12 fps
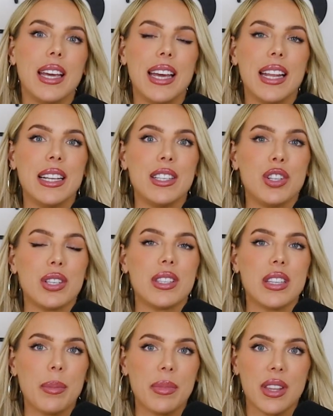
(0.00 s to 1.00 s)
It is
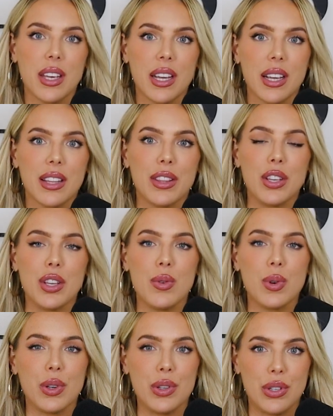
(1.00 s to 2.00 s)
just something that
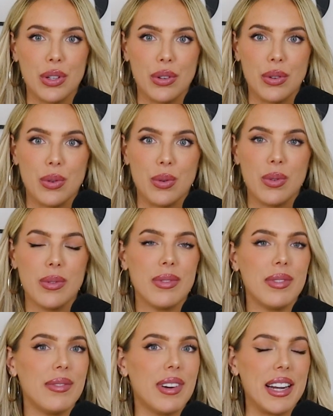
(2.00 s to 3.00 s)
you can do
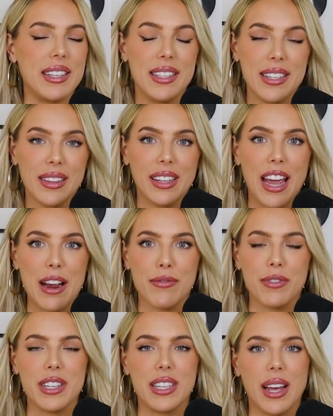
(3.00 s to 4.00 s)
ideally
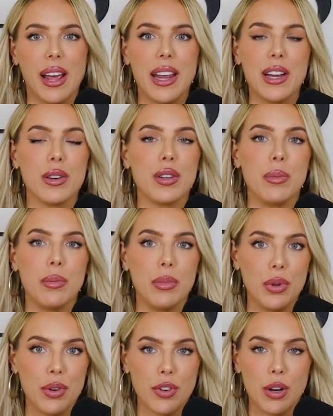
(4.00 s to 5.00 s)
every day to
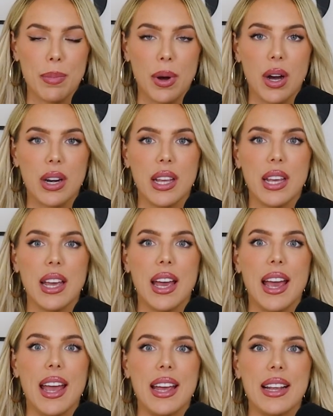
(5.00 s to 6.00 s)
move your body
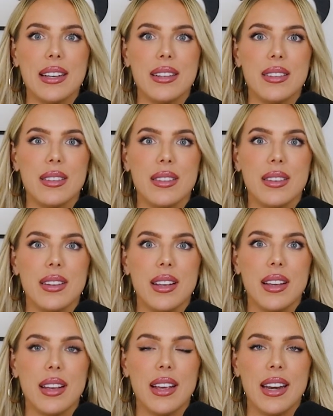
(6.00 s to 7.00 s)
and
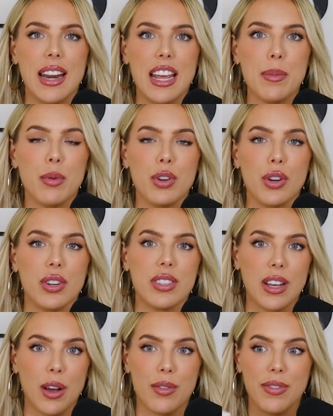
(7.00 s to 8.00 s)
enable
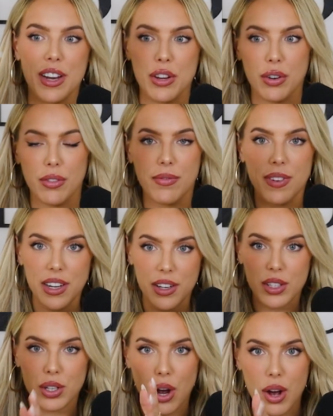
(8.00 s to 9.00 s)
yourself in your
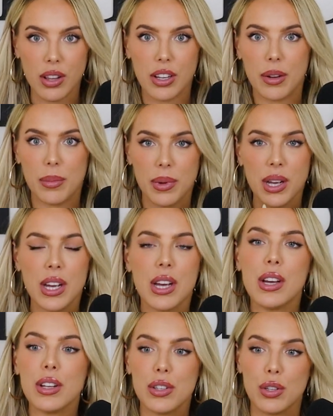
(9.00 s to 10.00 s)
fitness column
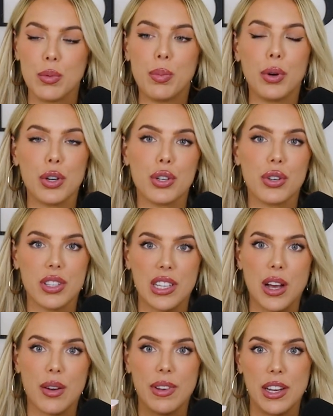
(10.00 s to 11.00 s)
to push
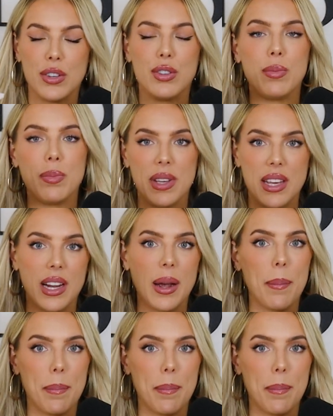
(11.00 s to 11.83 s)
yourself into being